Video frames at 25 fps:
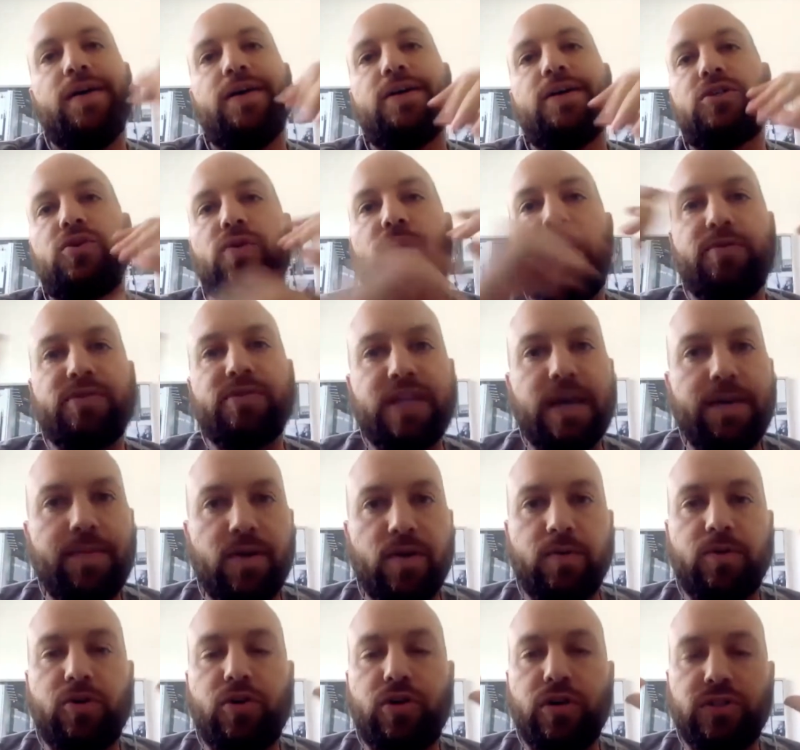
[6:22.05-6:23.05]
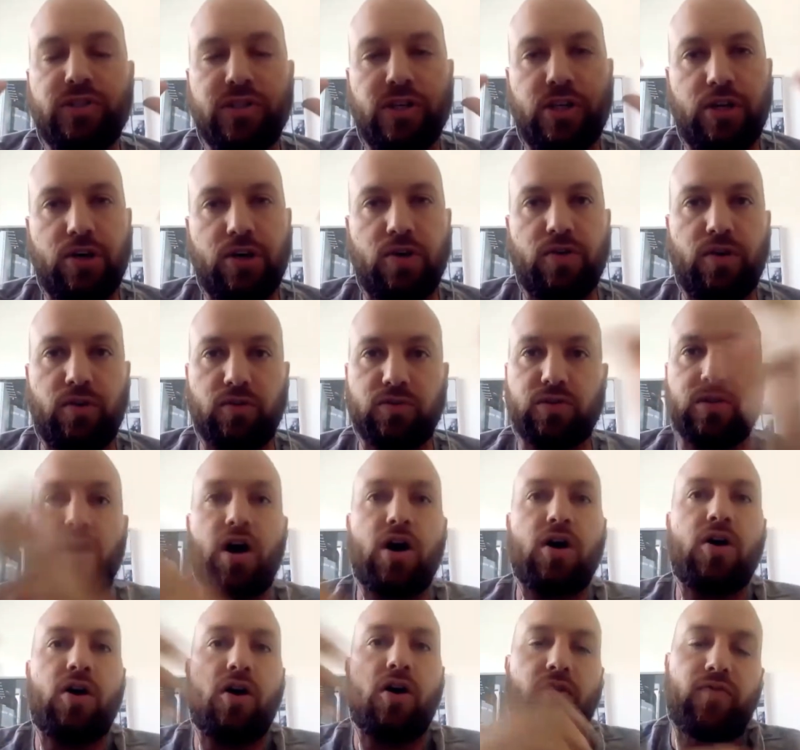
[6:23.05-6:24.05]
So I was able to secure those
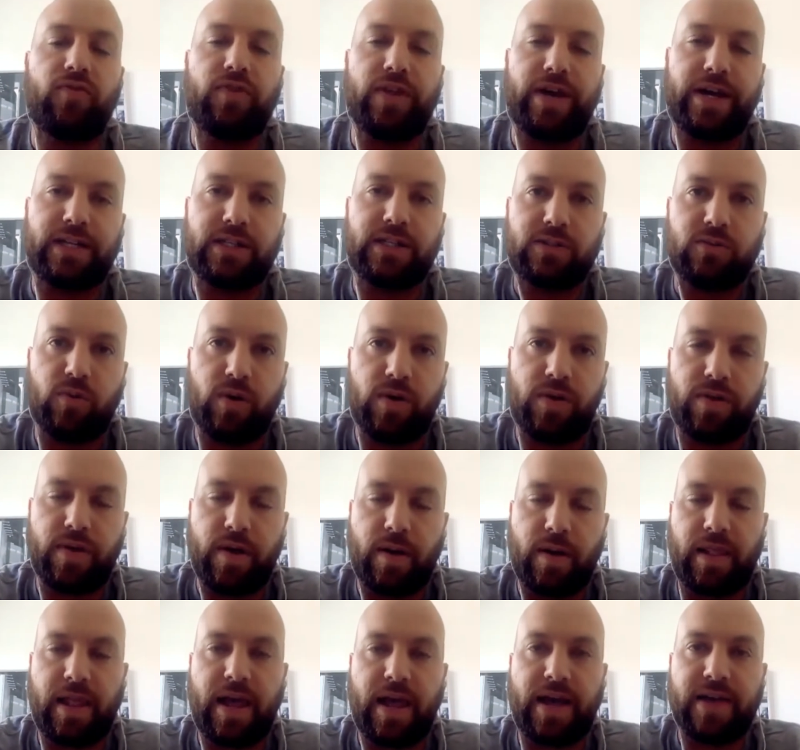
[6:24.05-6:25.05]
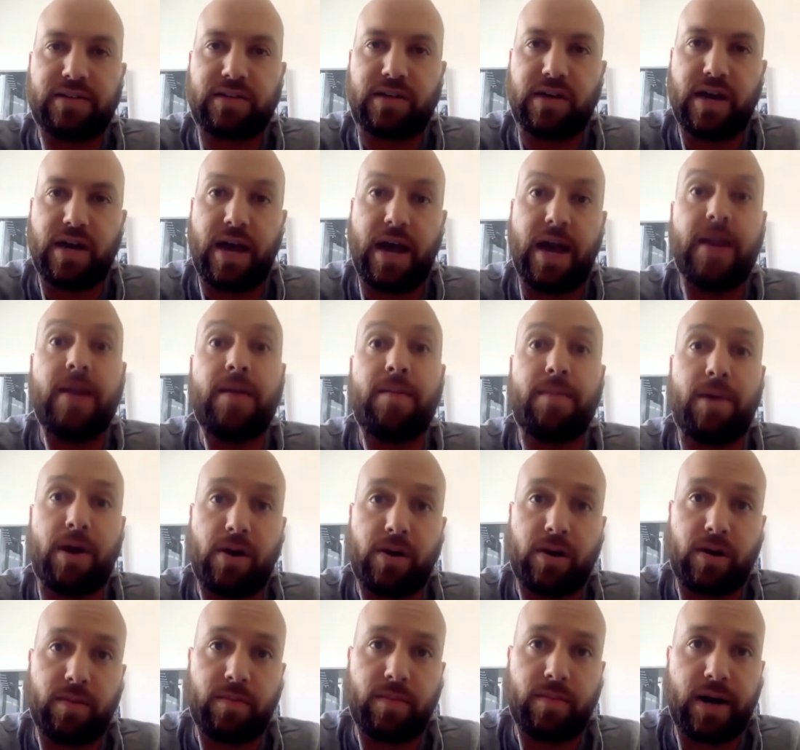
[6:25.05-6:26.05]
long haul flights with Alaska and
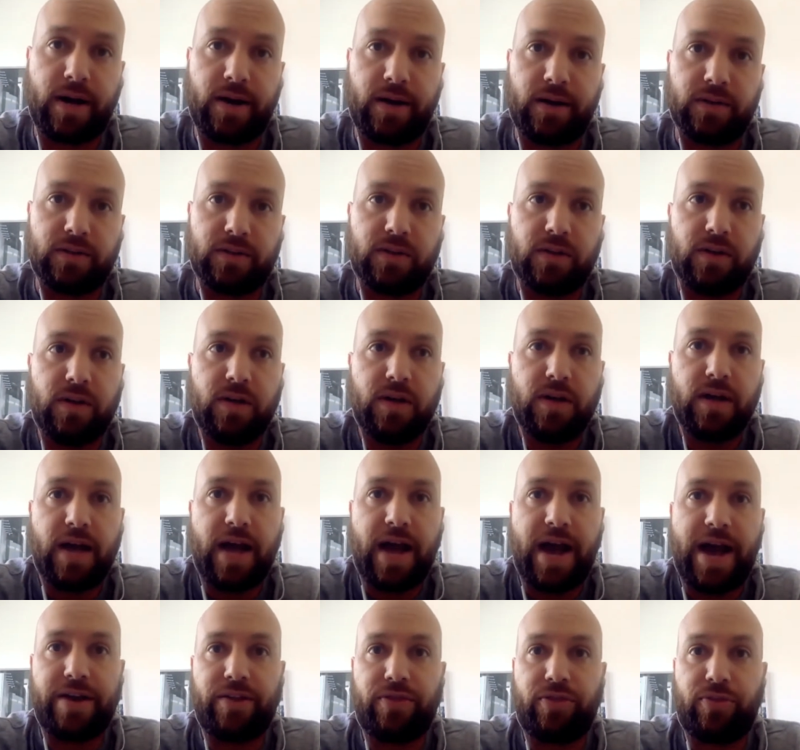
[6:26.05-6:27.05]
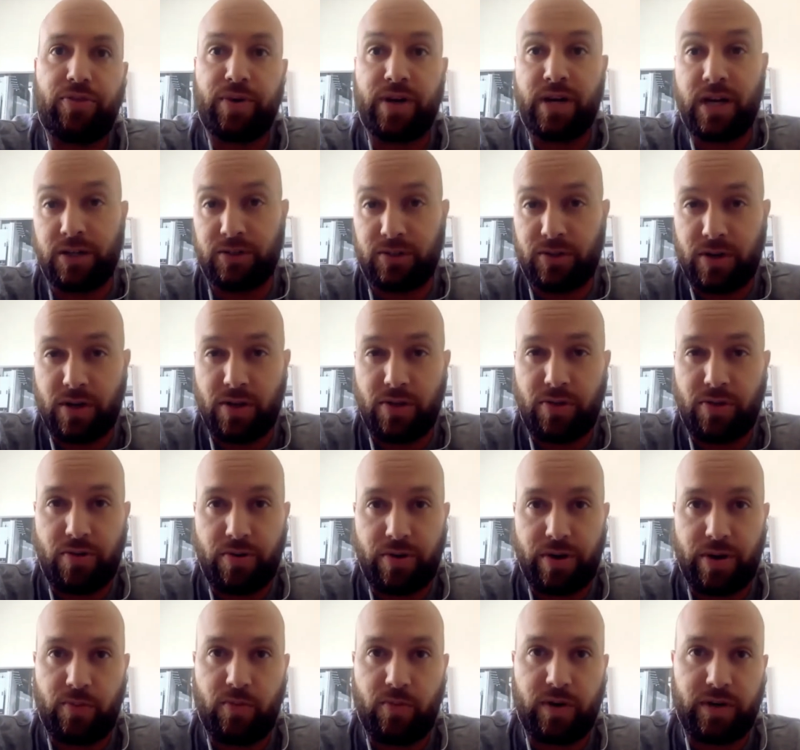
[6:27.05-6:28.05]
American Miles at
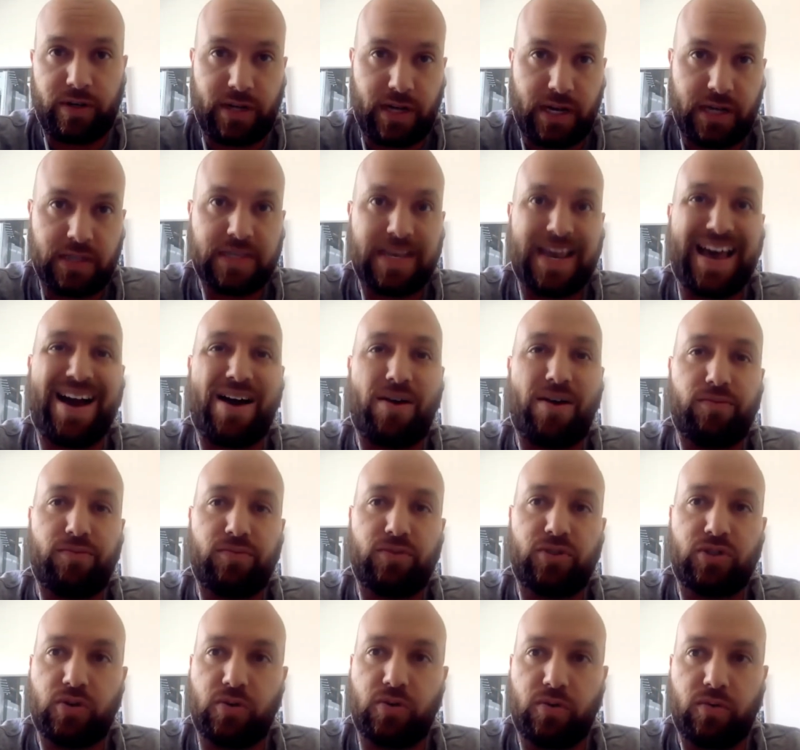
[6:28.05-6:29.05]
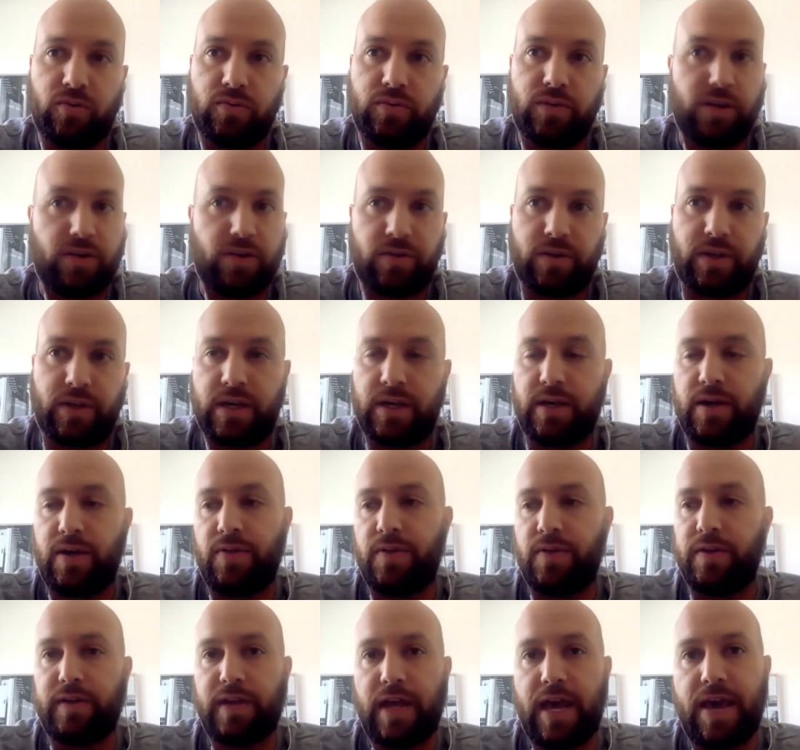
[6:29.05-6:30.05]
331 days out. So literally on
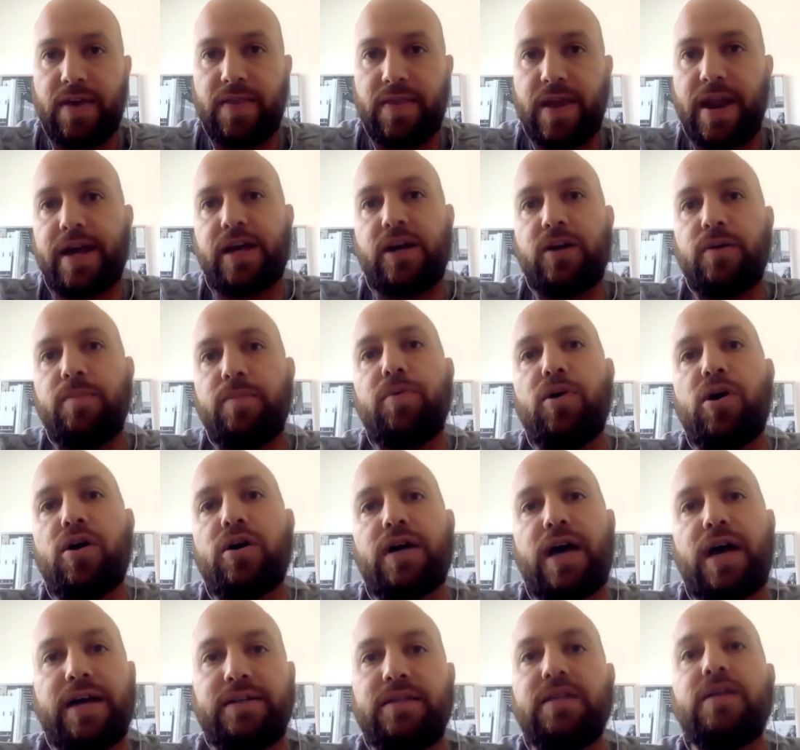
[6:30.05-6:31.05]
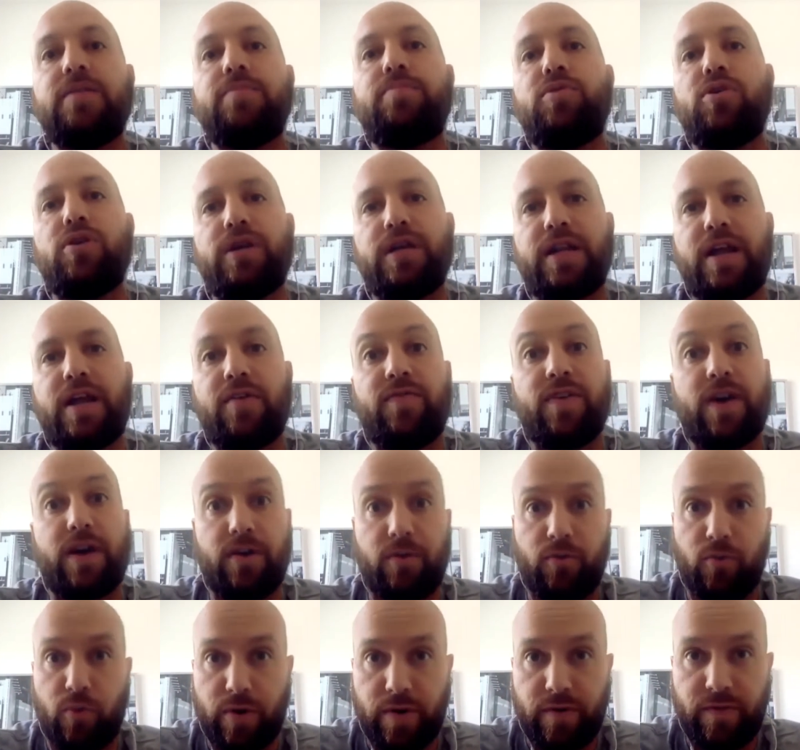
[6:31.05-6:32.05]
the day that I could book, I did book and I found
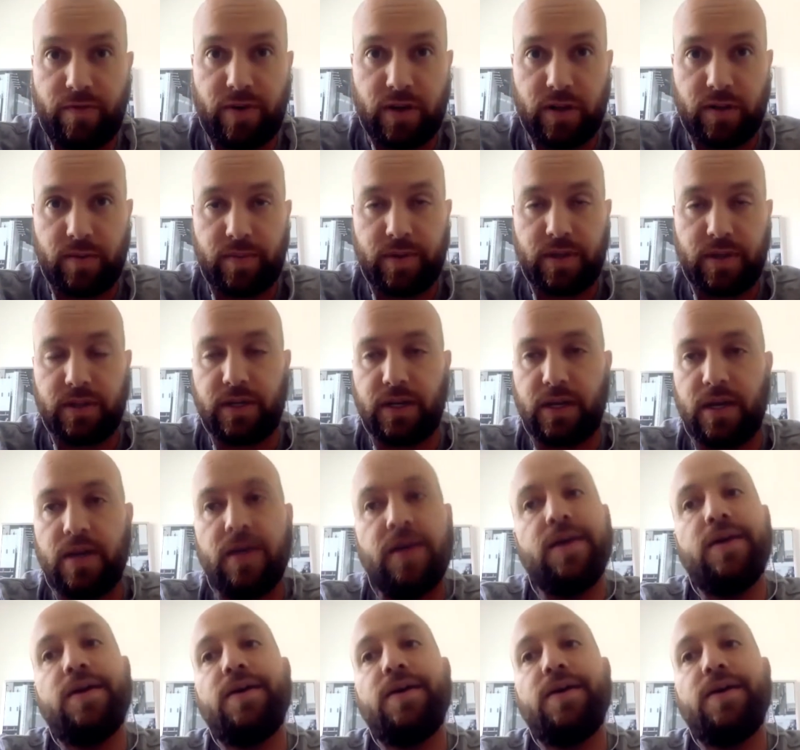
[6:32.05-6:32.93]
a ward availability.